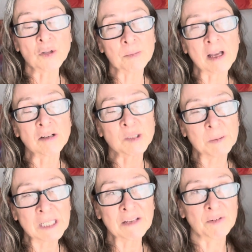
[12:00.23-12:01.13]
them, I go,
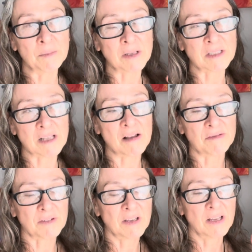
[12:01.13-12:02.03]
speaking for
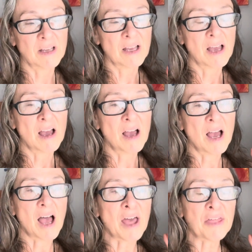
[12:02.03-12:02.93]
myself,
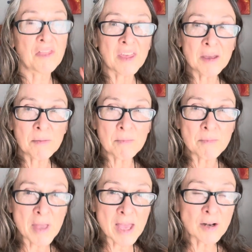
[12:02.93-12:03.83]
I think
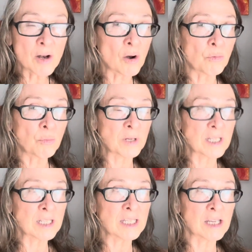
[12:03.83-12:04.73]
men are
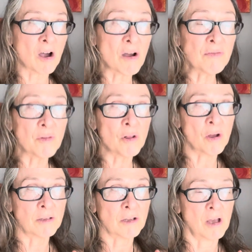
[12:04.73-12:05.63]
really awful
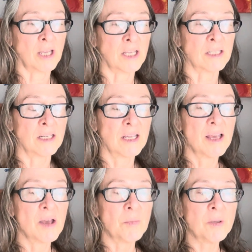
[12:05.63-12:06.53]
online
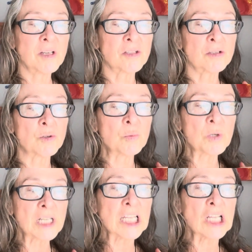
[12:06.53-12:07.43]
because they're
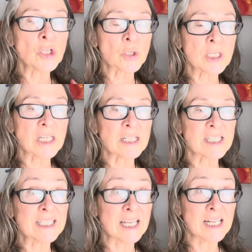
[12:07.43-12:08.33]
really looking to
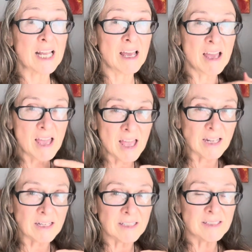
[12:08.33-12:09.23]
get
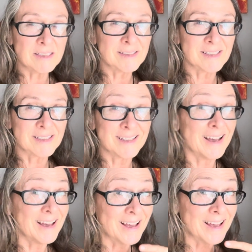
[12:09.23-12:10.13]
ahead.
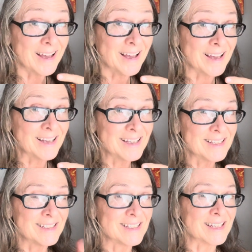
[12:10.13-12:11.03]
Ha ha ha.
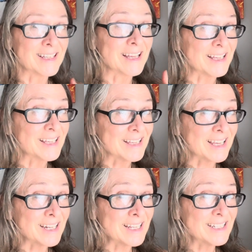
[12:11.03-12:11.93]

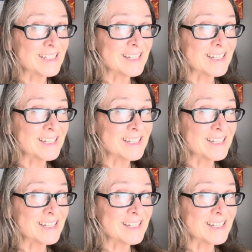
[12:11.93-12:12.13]
Get it?